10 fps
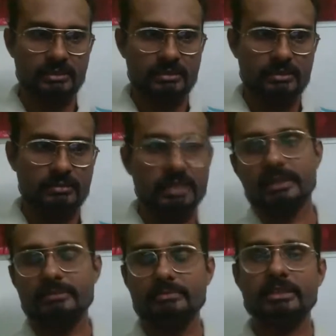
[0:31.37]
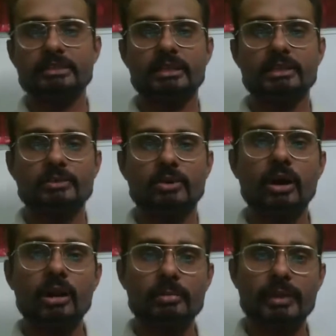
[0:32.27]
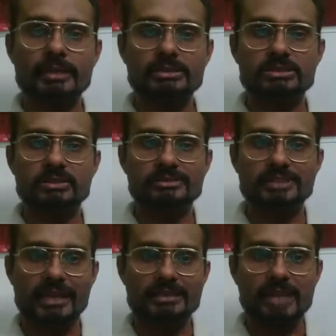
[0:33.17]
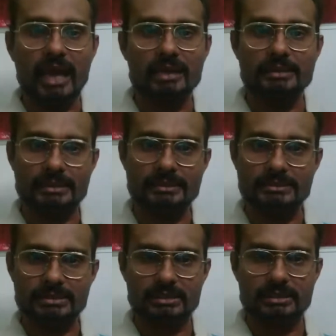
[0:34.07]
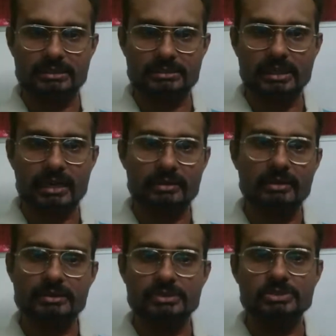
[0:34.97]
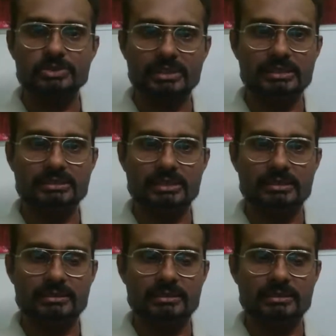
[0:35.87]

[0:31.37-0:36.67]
But let me tell you, all branches of science are interlinked, they are related to each other.